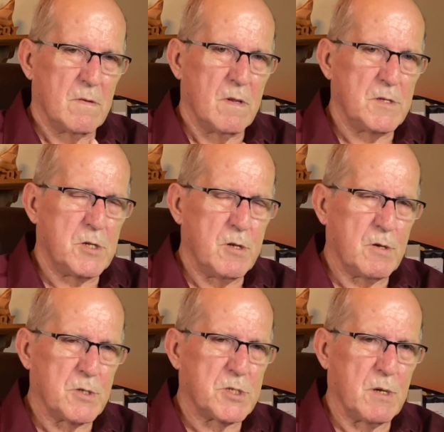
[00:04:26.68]
Let's
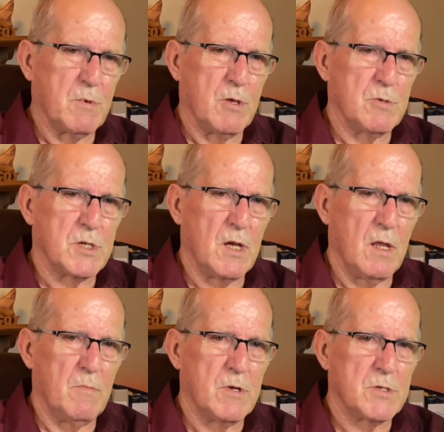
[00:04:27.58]
look at some of those
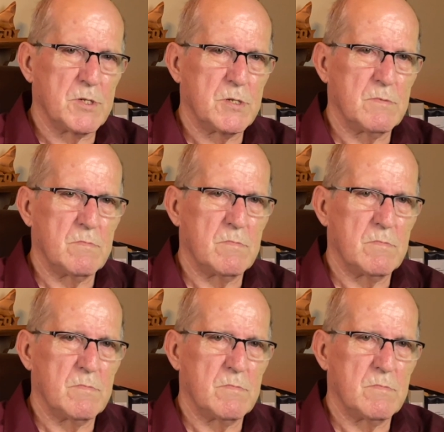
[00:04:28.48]
elements.